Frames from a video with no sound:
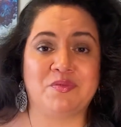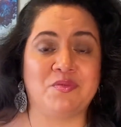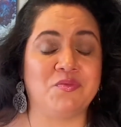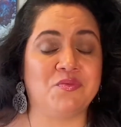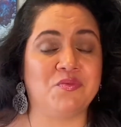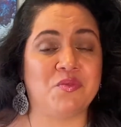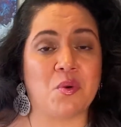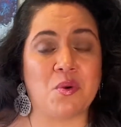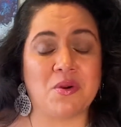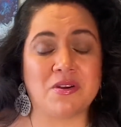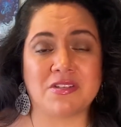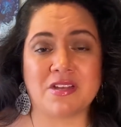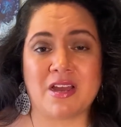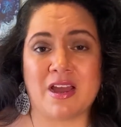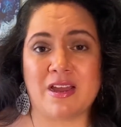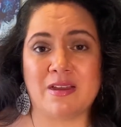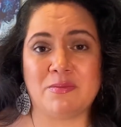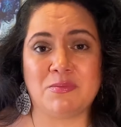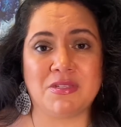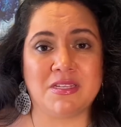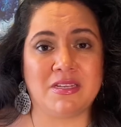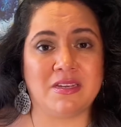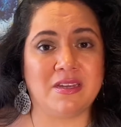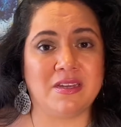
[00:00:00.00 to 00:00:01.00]
4
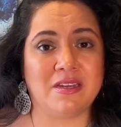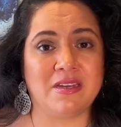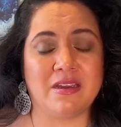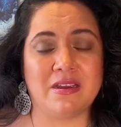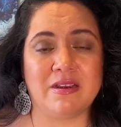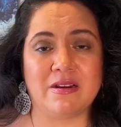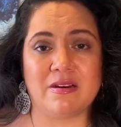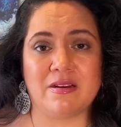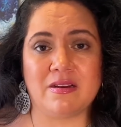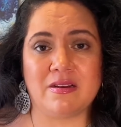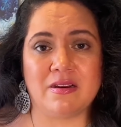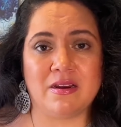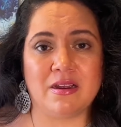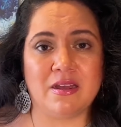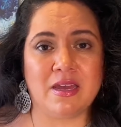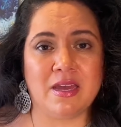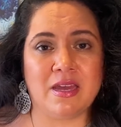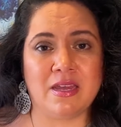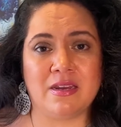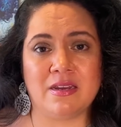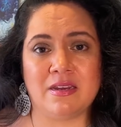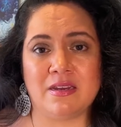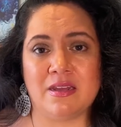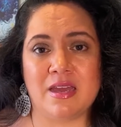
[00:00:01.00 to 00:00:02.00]
times in a year,
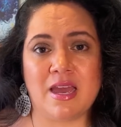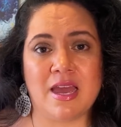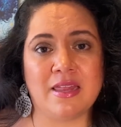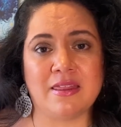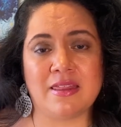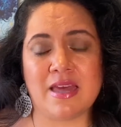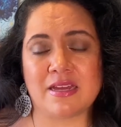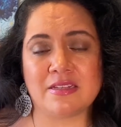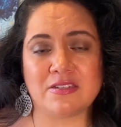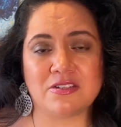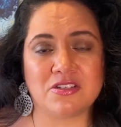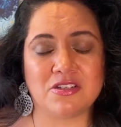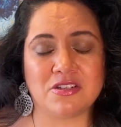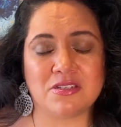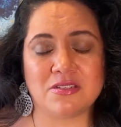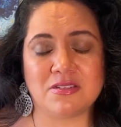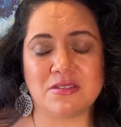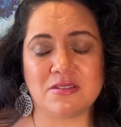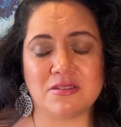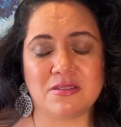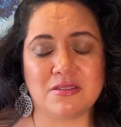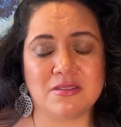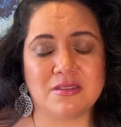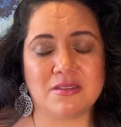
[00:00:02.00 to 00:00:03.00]
and that's just
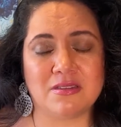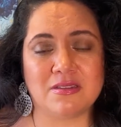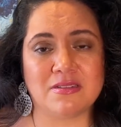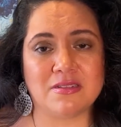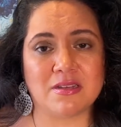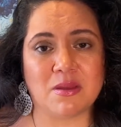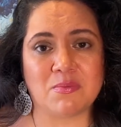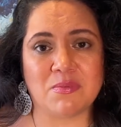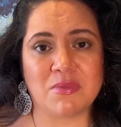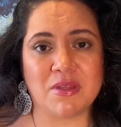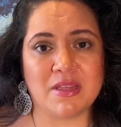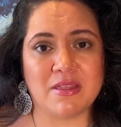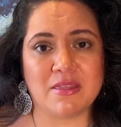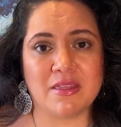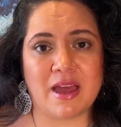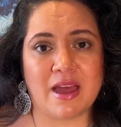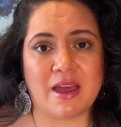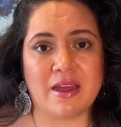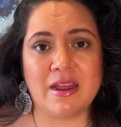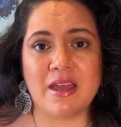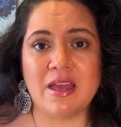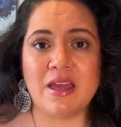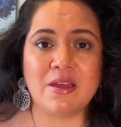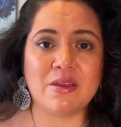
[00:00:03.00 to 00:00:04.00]
something
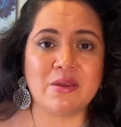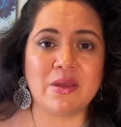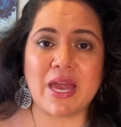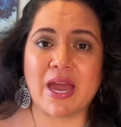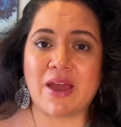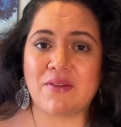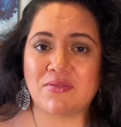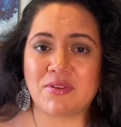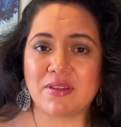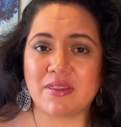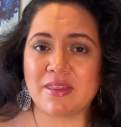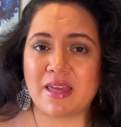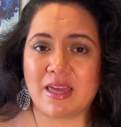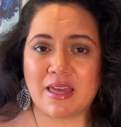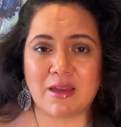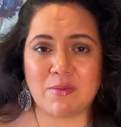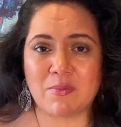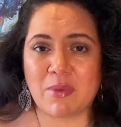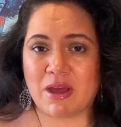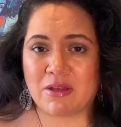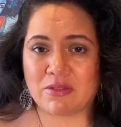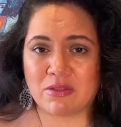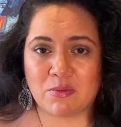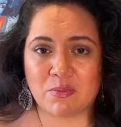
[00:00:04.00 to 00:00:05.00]
that you have to think
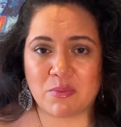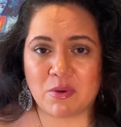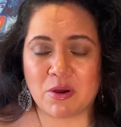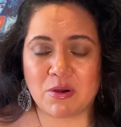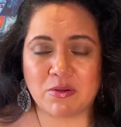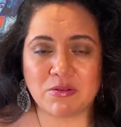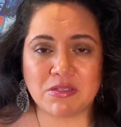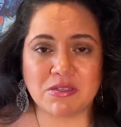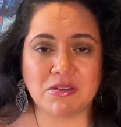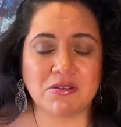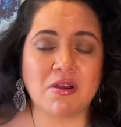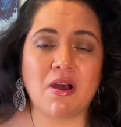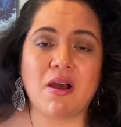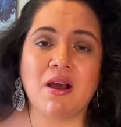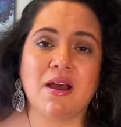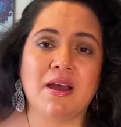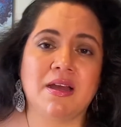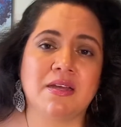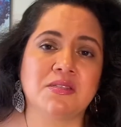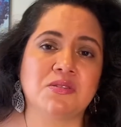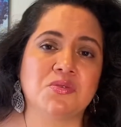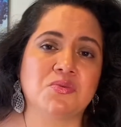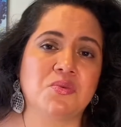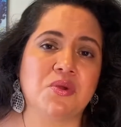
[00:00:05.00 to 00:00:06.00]
about the pros and
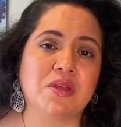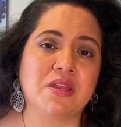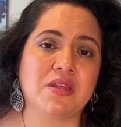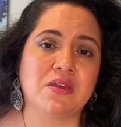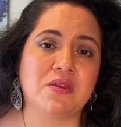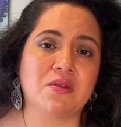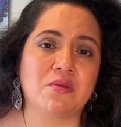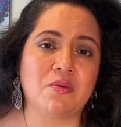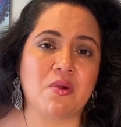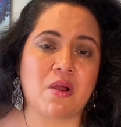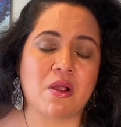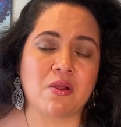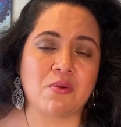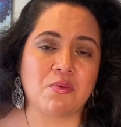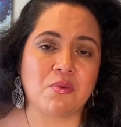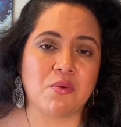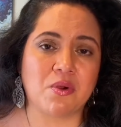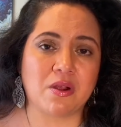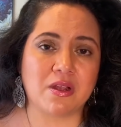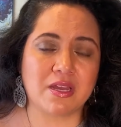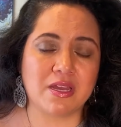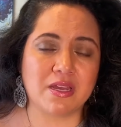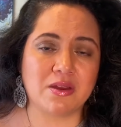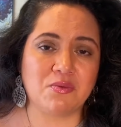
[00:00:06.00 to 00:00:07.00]
cons when you are
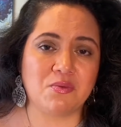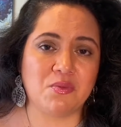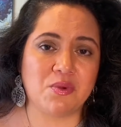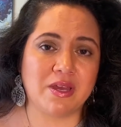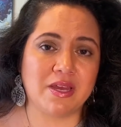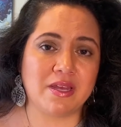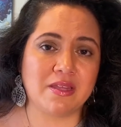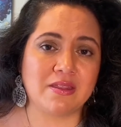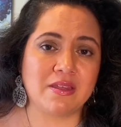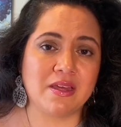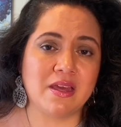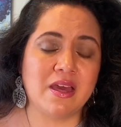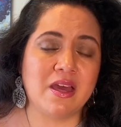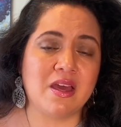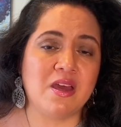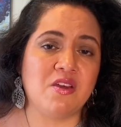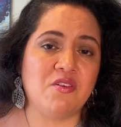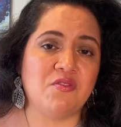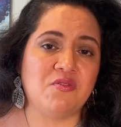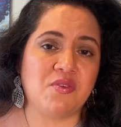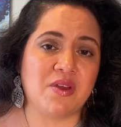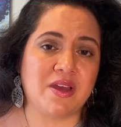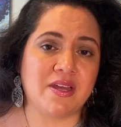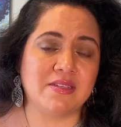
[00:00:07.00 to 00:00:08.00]
working with
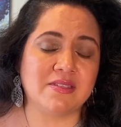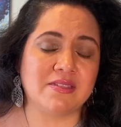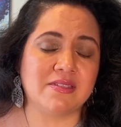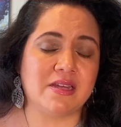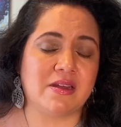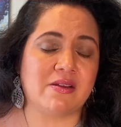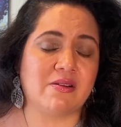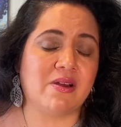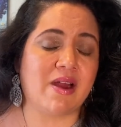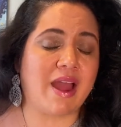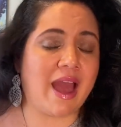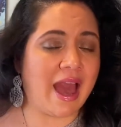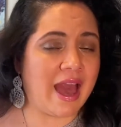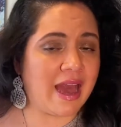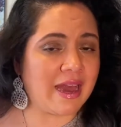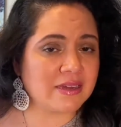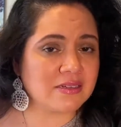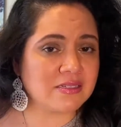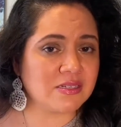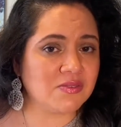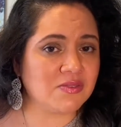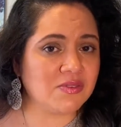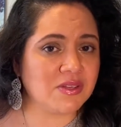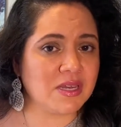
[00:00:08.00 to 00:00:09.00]
funds that are
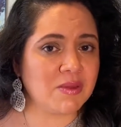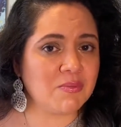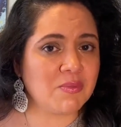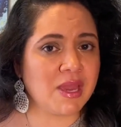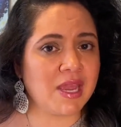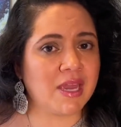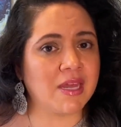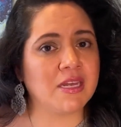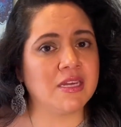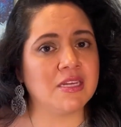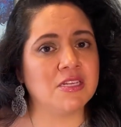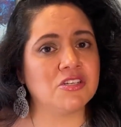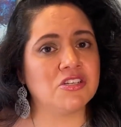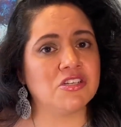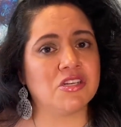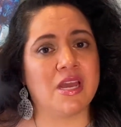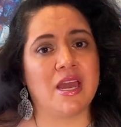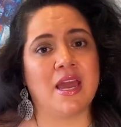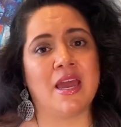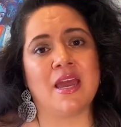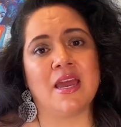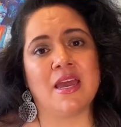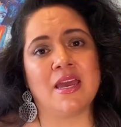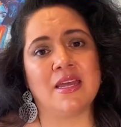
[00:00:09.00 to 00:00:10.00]
actively managed
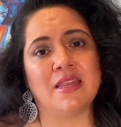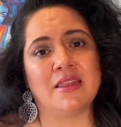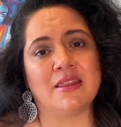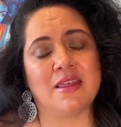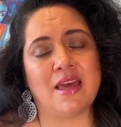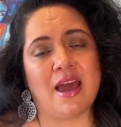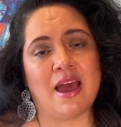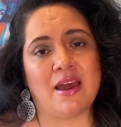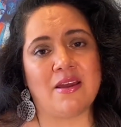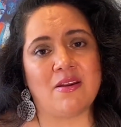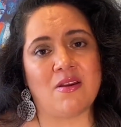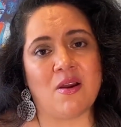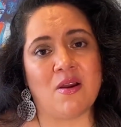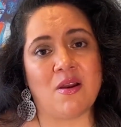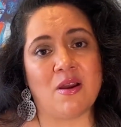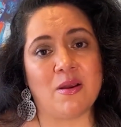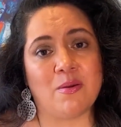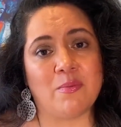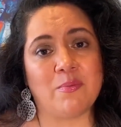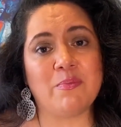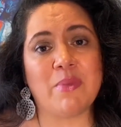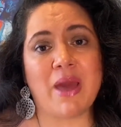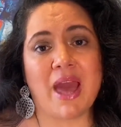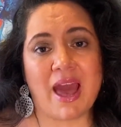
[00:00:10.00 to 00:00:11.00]
and that are
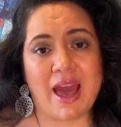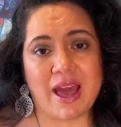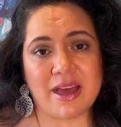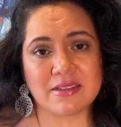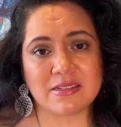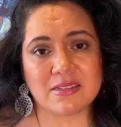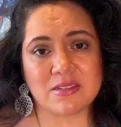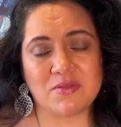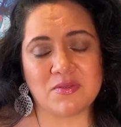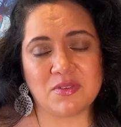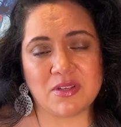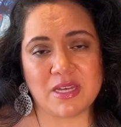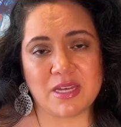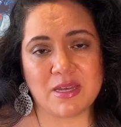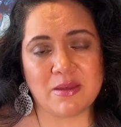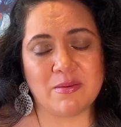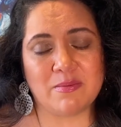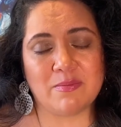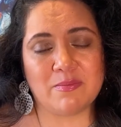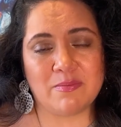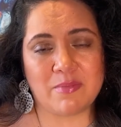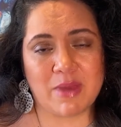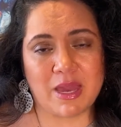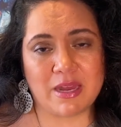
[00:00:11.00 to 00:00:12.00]
passively
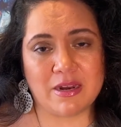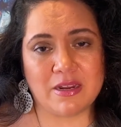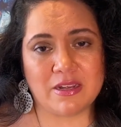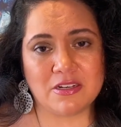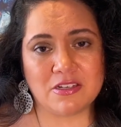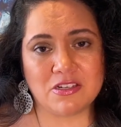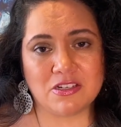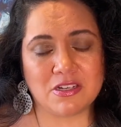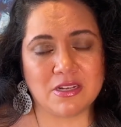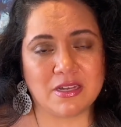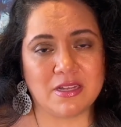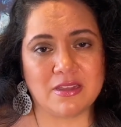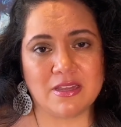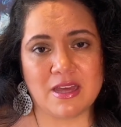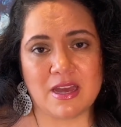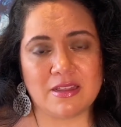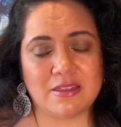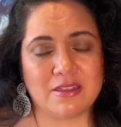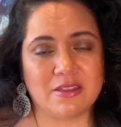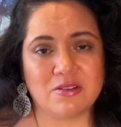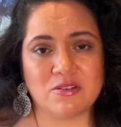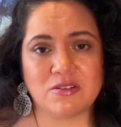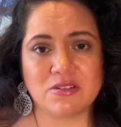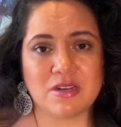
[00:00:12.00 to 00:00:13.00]
managed, in that
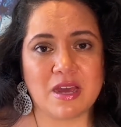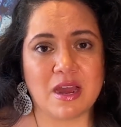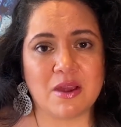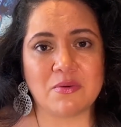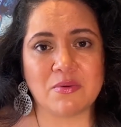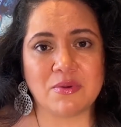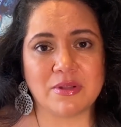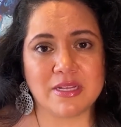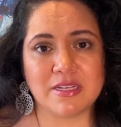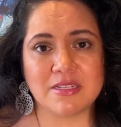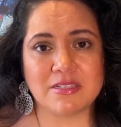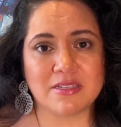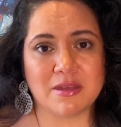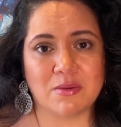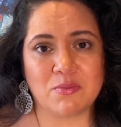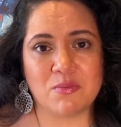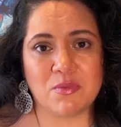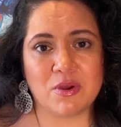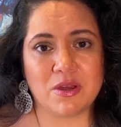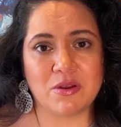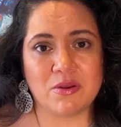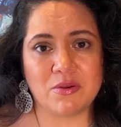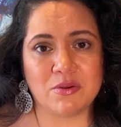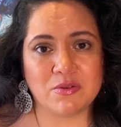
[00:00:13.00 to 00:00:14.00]
there's not really
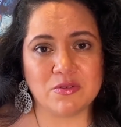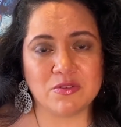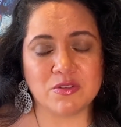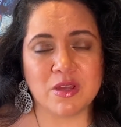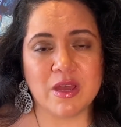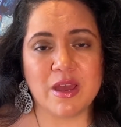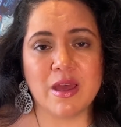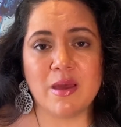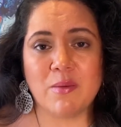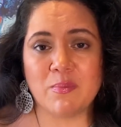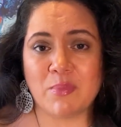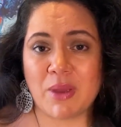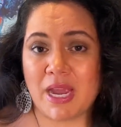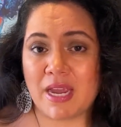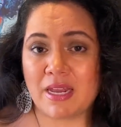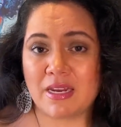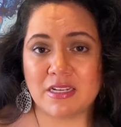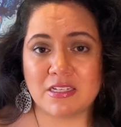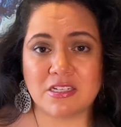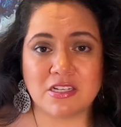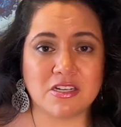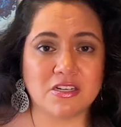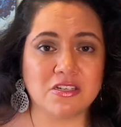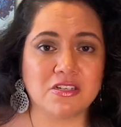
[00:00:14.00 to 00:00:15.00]
someone who's paying
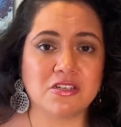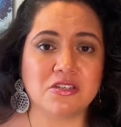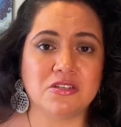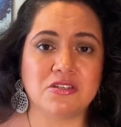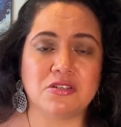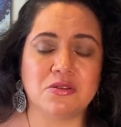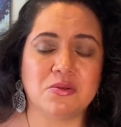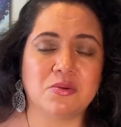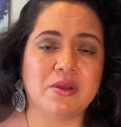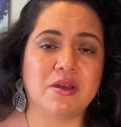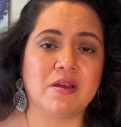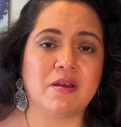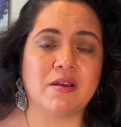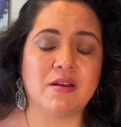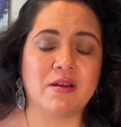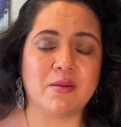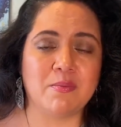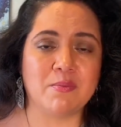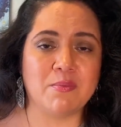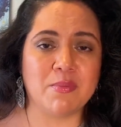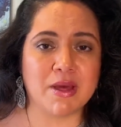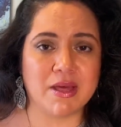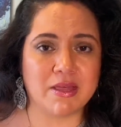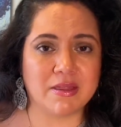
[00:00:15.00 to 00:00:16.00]
attention to it on a
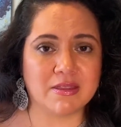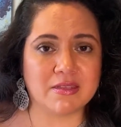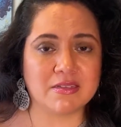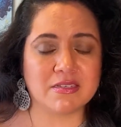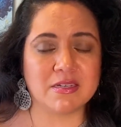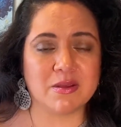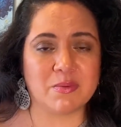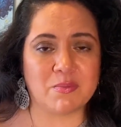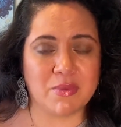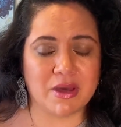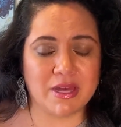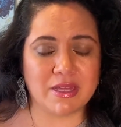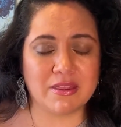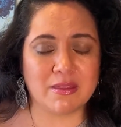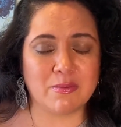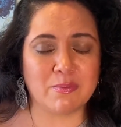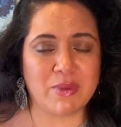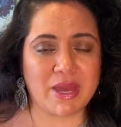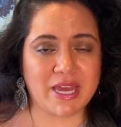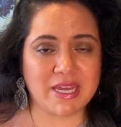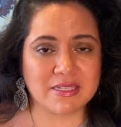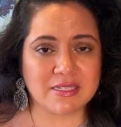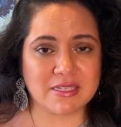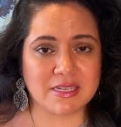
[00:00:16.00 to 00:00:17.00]
month-to-month
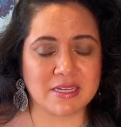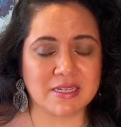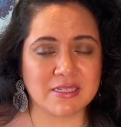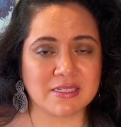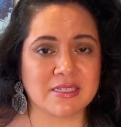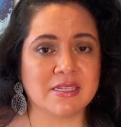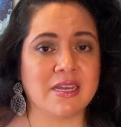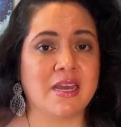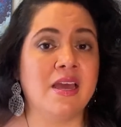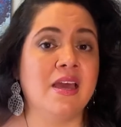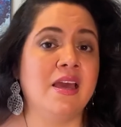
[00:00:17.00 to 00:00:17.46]
basis.